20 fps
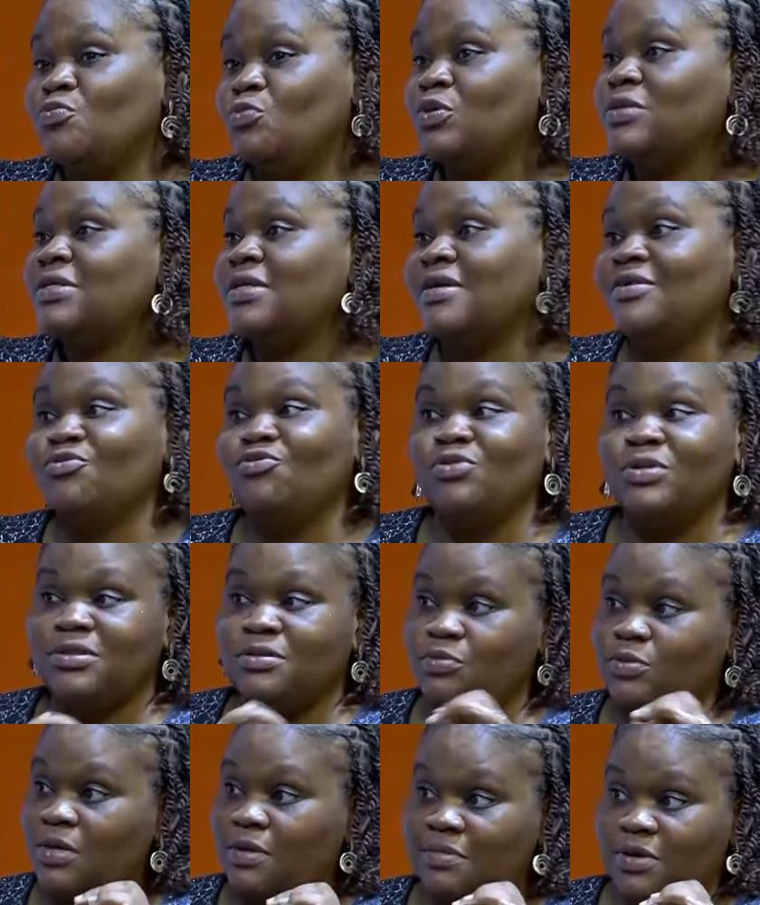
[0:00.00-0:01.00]
must get a
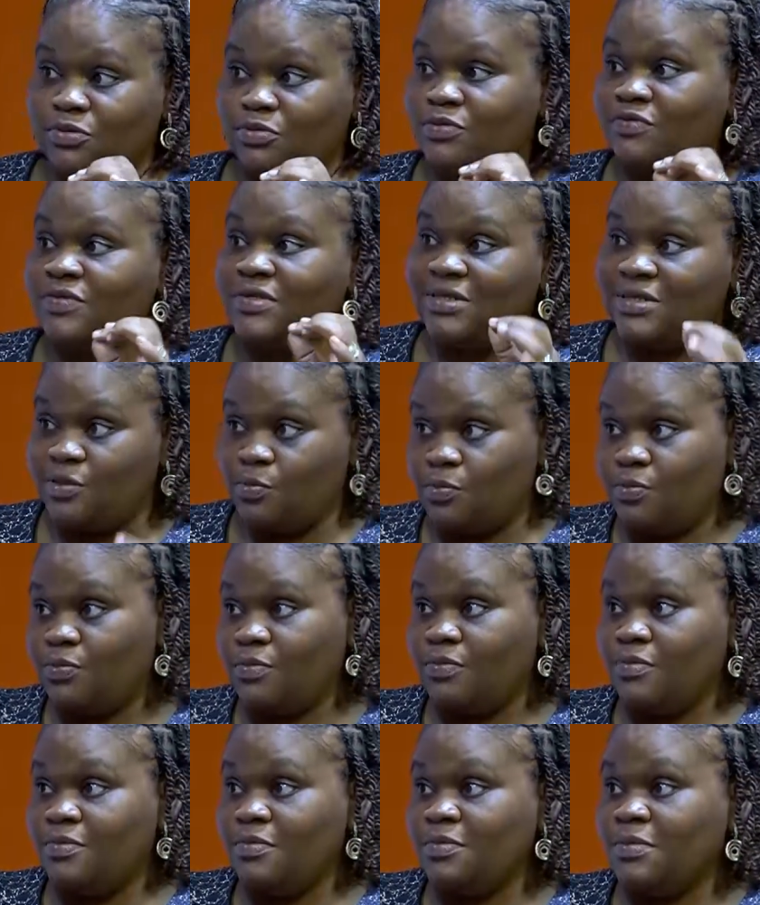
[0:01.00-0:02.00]
reasonable amount of sleep
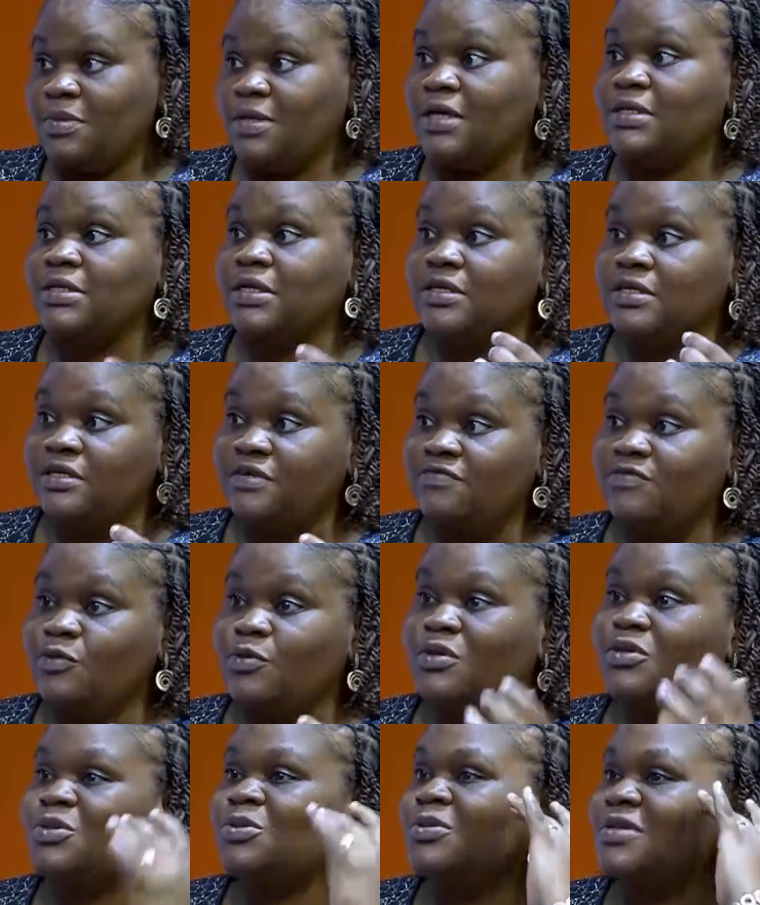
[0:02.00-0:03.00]
as an
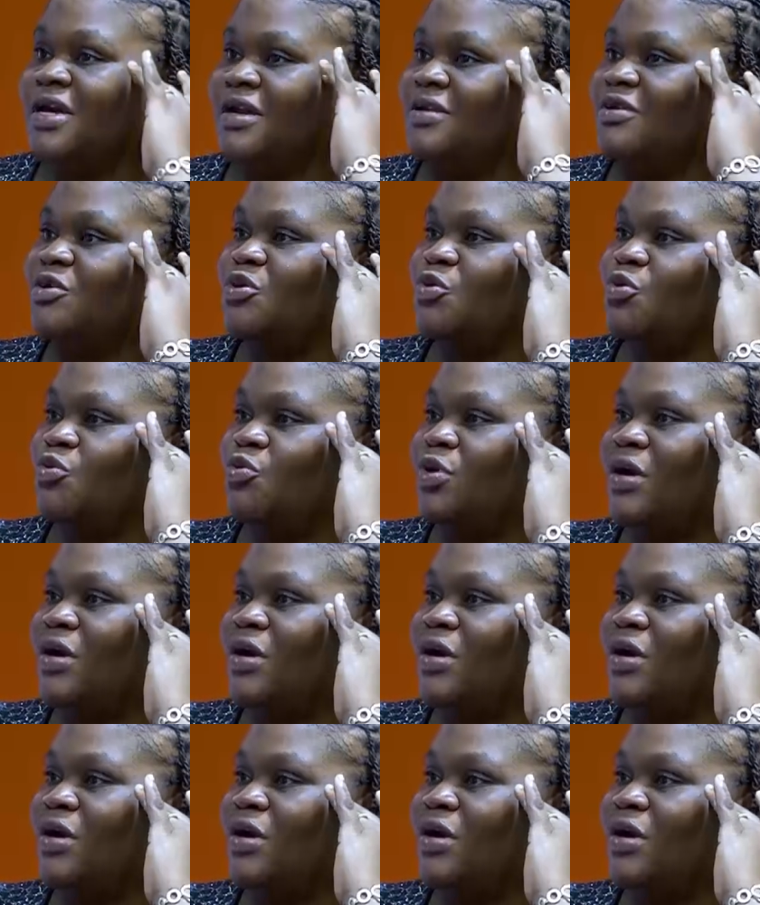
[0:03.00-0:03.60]
individual so that you